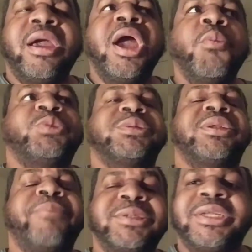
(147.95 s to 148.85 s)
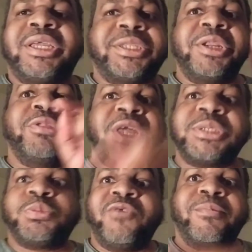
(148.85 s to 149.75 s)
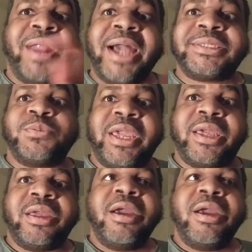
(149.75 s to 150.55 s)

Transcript: which was supposed to continue this week from last week